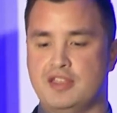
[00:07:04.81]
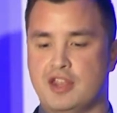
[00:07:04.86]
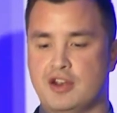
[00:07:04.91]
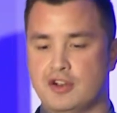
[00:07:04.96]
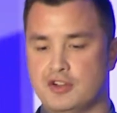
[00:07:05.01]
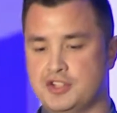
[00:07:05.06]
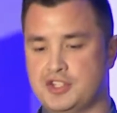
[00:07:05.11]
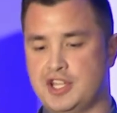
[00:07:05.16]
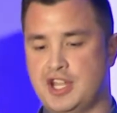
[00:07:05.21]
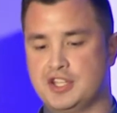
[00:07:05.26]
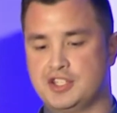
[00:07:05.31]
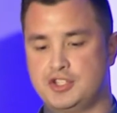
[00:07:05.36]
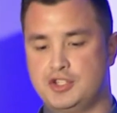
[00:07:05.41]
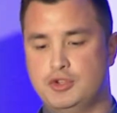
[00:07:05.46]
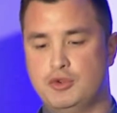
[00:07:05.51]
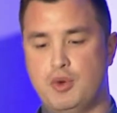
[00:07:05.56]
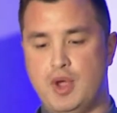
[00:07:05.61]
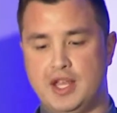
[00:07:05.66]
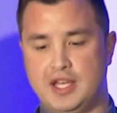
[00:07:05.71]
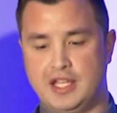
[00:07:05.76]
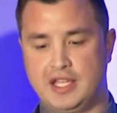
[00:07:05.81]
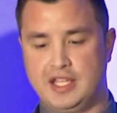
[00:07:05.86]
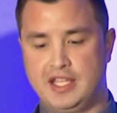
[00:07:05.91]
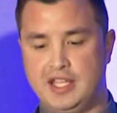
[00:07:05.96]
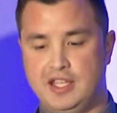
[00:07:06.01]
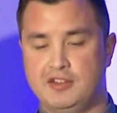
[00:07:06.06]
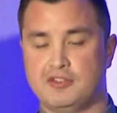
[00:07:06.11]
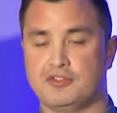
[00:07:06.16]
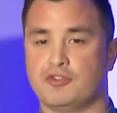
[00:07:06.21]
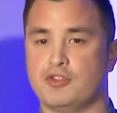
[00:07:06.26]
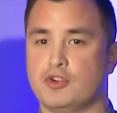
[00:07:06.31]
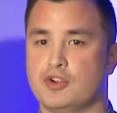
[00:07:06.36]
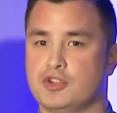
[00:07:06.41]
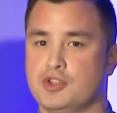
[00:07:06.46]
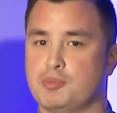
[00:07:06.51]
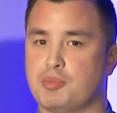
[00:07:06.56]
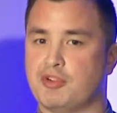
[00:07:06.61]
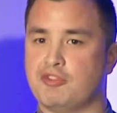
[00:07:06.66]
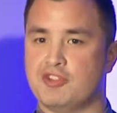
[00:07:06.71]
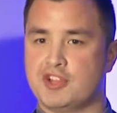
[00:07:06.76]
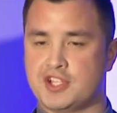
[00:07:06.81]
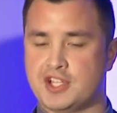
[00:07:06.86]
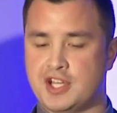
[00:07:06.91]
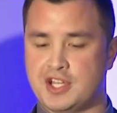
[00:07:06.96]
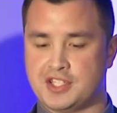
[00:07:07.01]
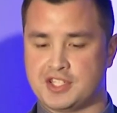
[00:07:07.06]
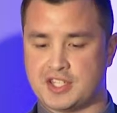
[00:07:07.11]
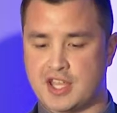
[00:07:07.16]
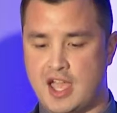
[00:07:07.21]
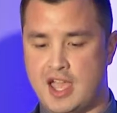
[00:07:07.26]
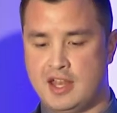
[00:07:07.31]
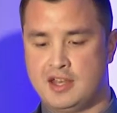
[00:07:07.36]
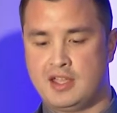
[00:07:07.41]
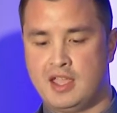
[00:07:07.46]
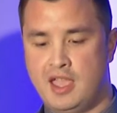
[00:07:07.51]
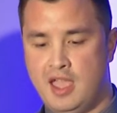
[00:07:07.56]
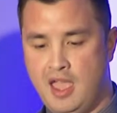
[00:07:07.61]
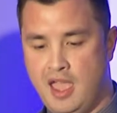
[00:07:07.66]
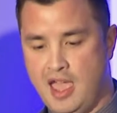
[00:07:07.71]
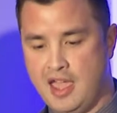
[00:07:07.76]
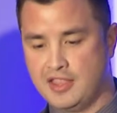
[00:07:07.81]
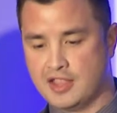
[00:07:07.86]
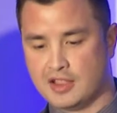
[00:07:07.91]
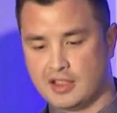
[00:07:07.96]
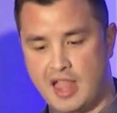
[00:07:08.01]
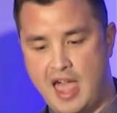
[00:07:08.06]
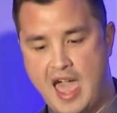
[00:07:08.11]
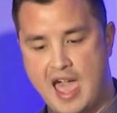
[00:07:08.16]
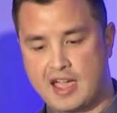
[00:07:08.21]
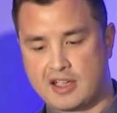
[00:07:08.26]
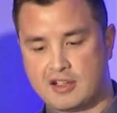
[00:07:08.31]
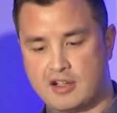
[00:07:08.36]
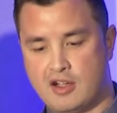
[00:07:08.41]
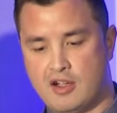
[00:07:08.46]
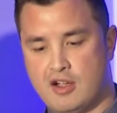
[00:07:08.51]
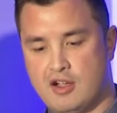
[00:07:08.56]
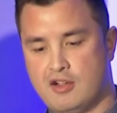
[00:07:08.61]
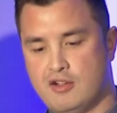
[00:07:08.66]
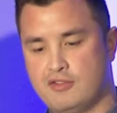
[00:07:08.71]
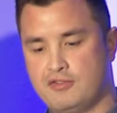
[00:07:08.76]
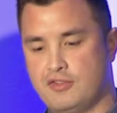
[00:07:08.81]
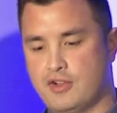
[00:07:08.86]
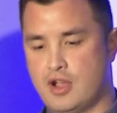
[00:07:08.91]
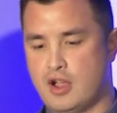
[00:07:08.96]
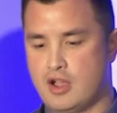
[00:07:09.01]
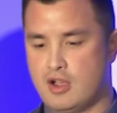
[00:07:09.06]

that understands 280E for the provisioning side, and the lack of